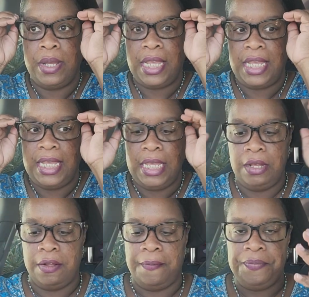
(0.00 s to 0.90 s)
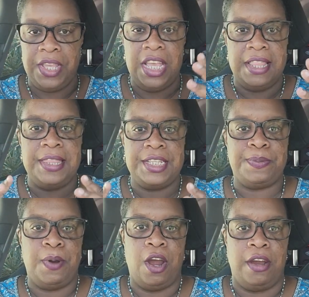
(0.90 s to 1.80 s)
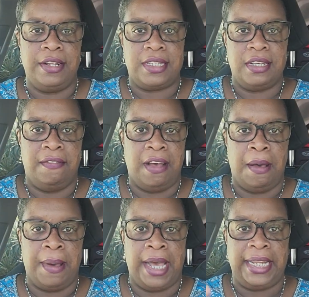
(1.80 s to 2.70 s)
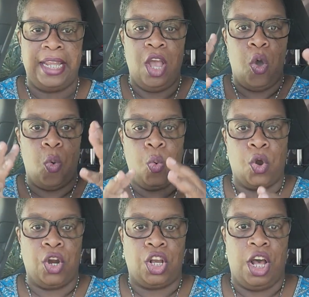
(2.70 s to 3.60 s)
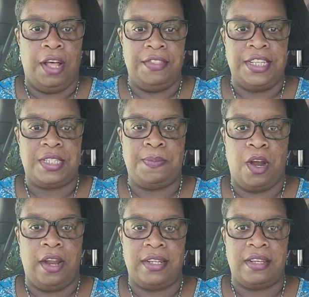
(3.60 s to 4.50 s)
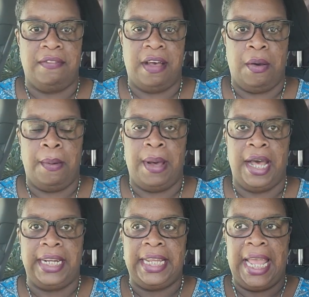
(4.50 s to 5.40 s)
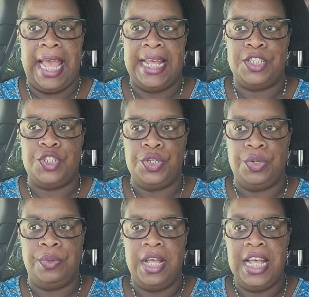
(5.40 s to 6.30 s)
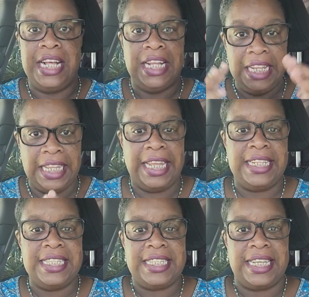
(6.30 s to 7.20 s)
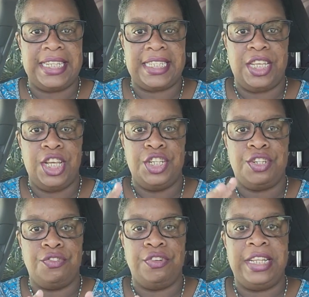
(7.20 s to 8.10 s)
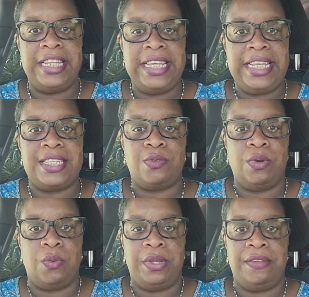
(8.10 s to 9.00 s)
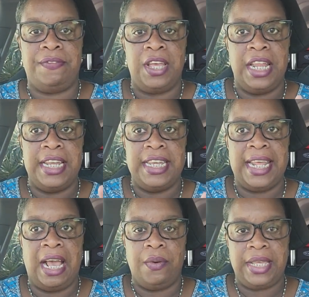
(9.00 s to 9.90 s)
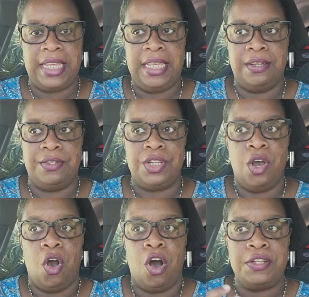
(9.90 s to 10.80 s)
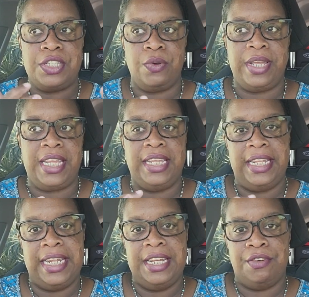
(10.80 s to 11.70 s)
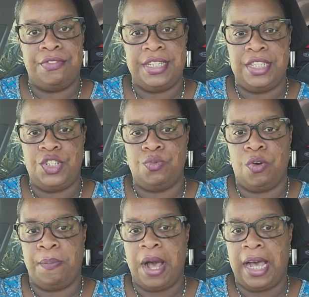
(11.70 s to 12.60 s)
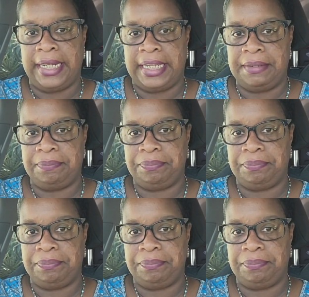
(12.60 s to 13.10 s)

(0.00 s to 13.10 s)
heal this part of our body, work on this part of our body, and to cleanse it, to release what we've now healed, also heal it in the residual body.